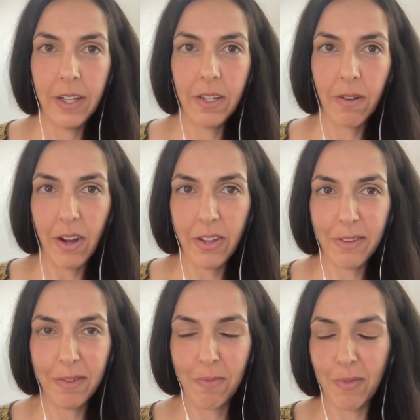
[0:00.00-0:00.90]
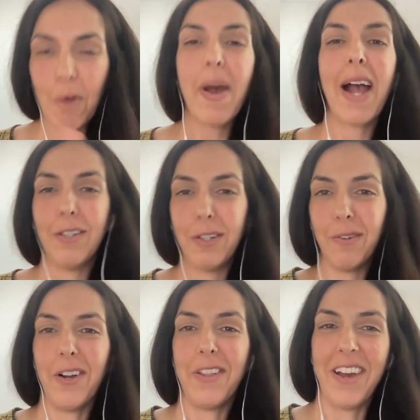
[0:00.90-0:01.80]
So, all those go back
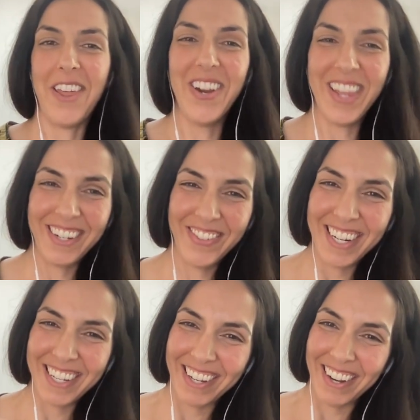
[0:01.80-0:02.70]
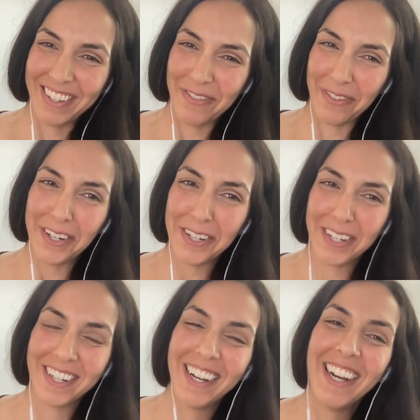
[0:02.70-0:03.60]
to all the other things we discussed
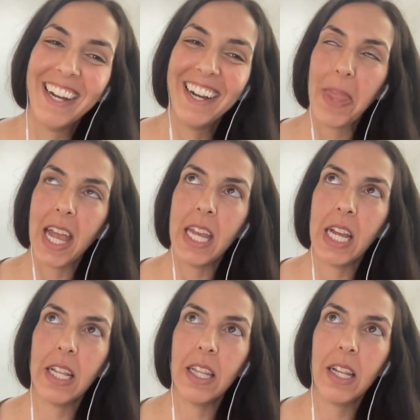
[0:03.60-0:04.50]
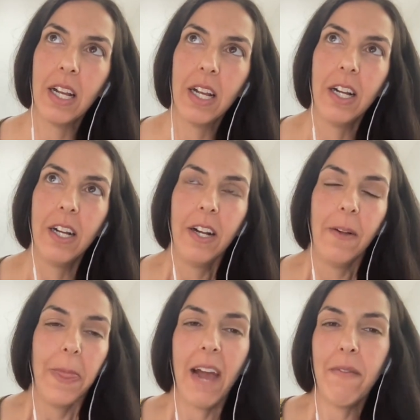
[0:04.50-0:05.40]
first. And then
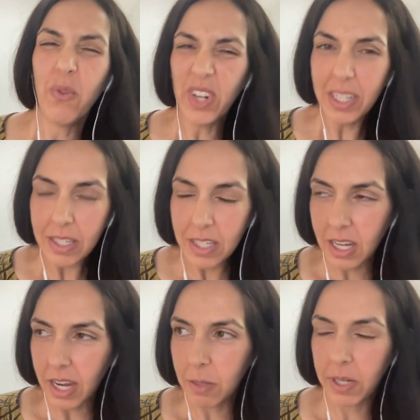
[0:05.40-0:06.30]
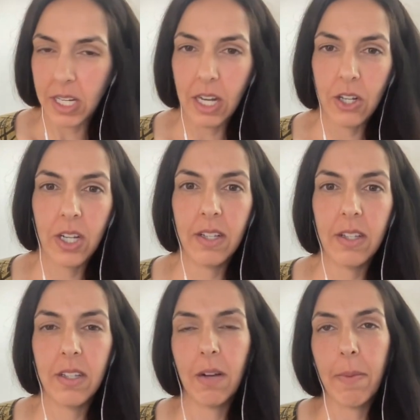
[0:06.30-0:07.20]
having realistic
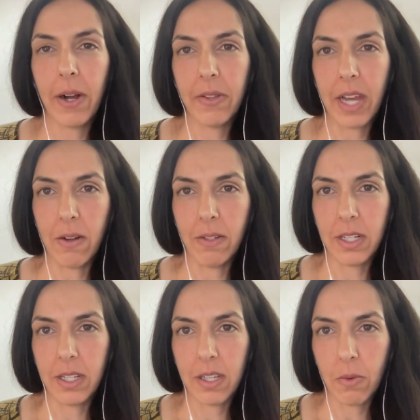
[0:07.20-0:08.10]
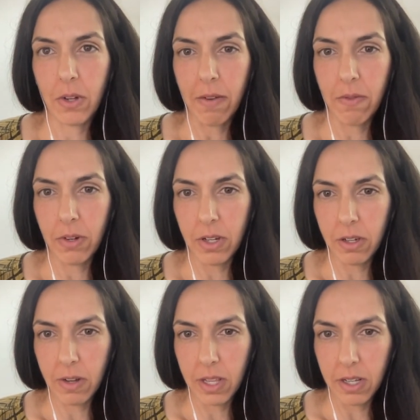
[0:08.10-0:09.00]
expectations about the outlets that will cover
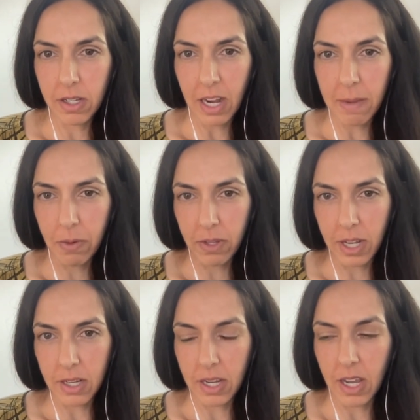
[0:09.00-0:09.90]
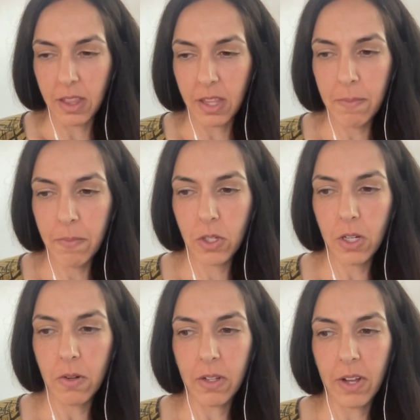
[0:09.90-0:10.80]
you and the time it will take to get them.
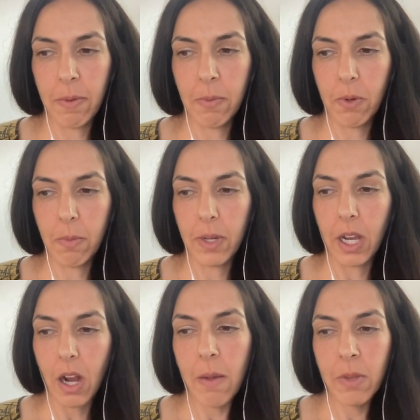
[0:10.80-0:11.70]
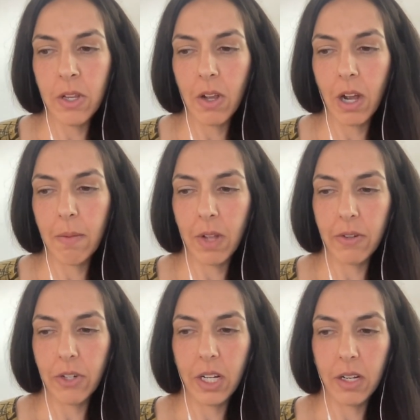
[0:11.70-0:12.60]
So, a lot of people will be like, I'm, I'm
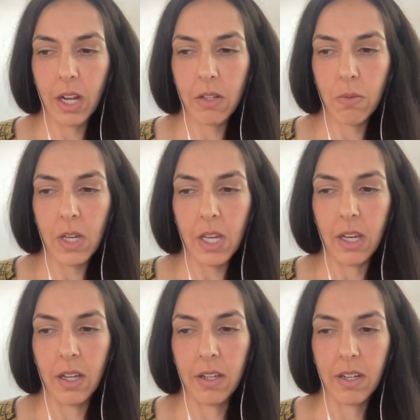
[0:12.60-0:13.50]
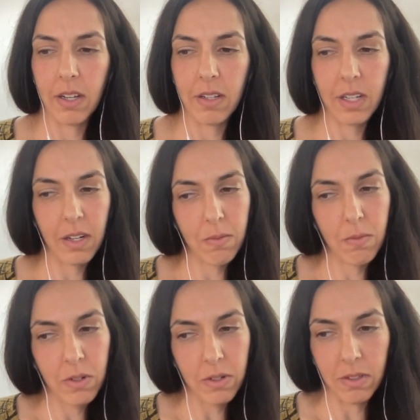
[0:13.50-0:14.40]
launching next week. And it's like,
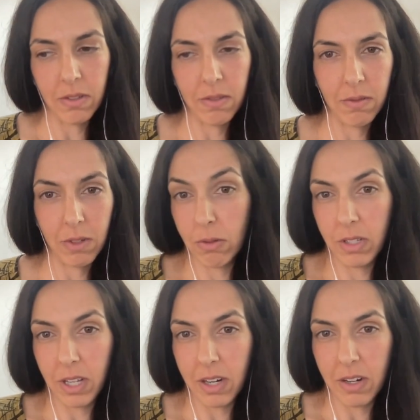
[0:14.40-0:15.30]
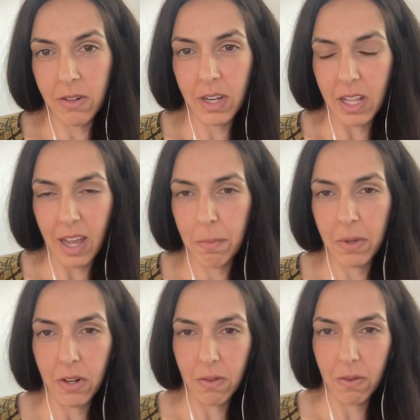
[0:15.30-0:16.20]
well, cool that you're doing that,
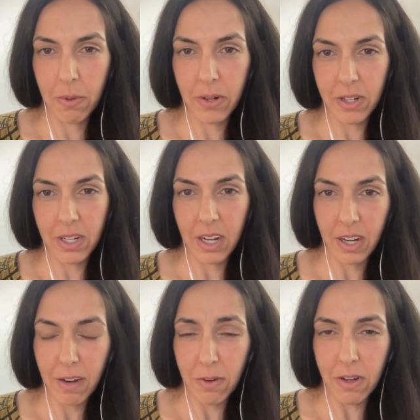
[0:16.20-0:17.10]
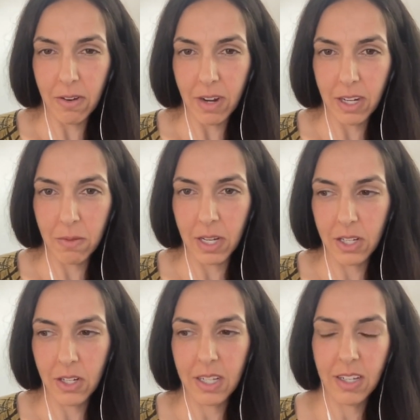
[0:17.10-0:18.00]
but no reporter is going to cover you next week. It
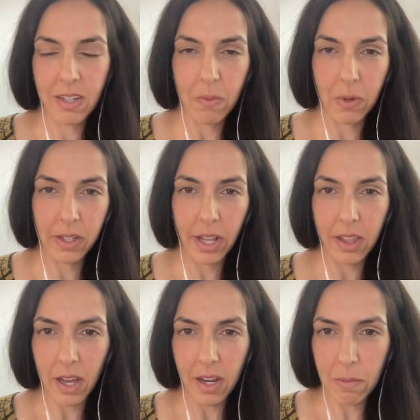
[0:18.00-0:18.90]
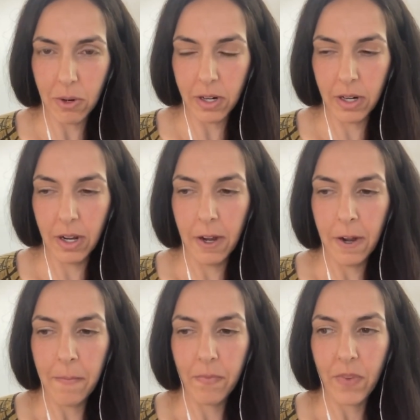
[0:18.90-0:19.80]
just doesn't work like that anymore.
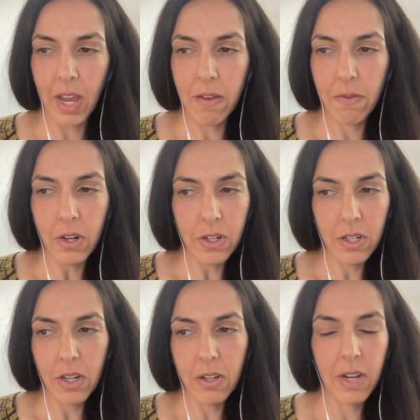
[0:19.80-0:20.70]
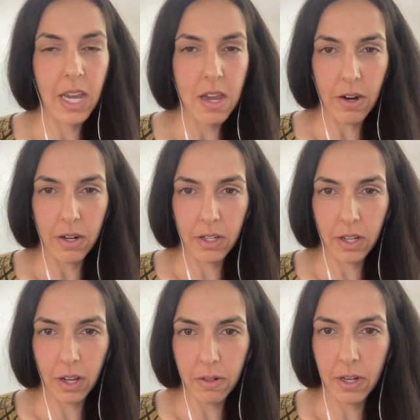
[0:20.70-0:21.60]
Five years ago, eight years
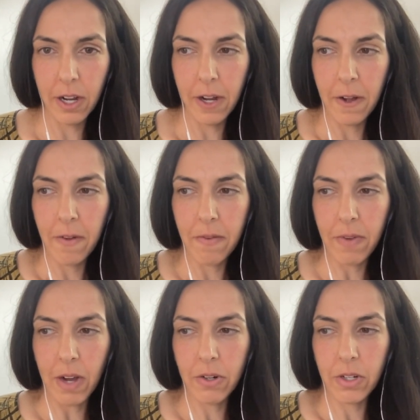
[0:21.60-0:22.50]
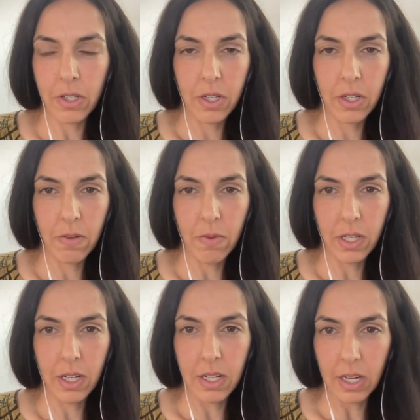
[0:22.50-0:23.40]
ago, founders could
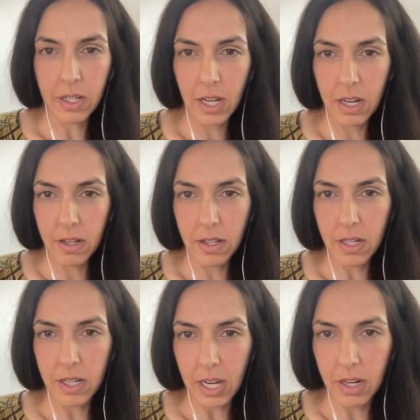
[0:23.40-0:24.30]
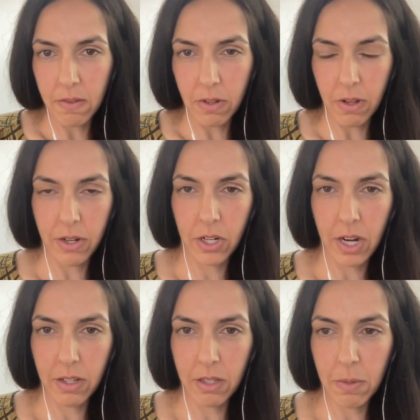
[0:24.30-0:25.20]
really dictate the date of a launch
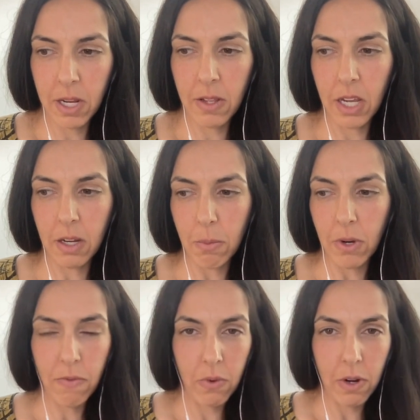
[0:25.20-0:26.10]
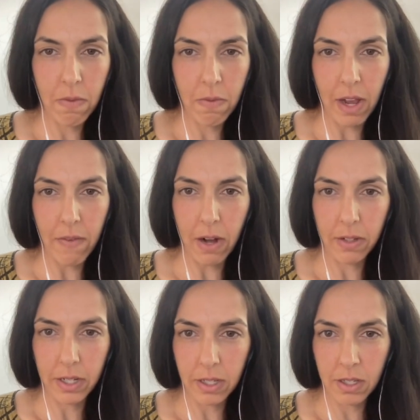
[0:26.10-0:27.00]
announcement. They could brief three to five
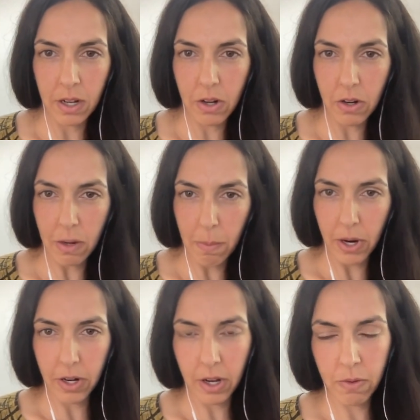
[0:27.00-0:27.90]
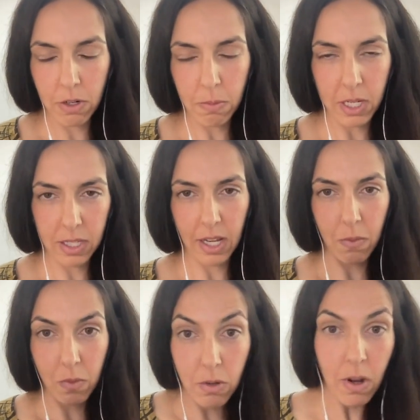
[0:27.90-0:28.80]
outlets under embargo, which means like
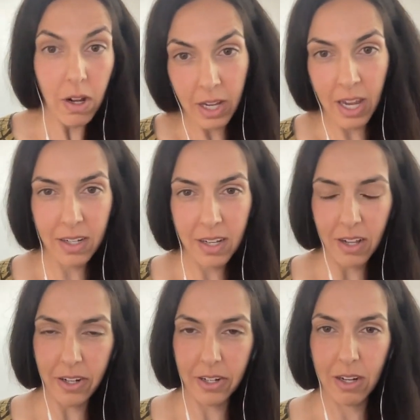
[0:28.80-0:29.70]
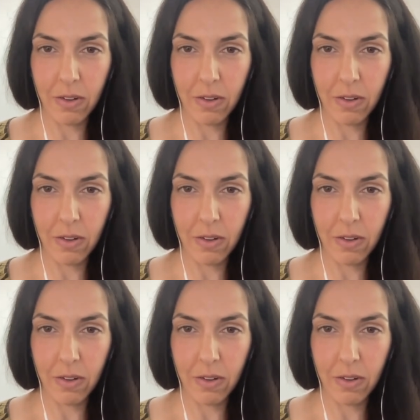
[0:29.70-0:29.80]
you all can't tell our secret